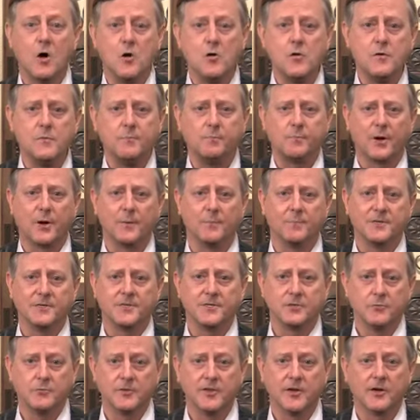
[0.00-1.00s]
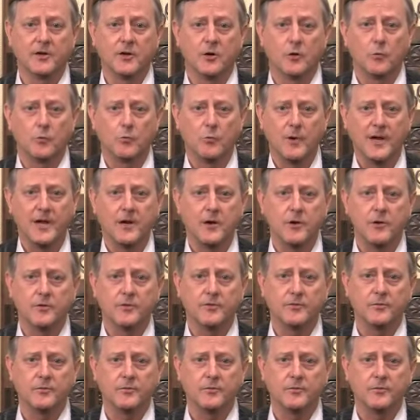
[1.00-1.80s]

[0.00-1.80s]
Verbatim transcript: own purpose through their career,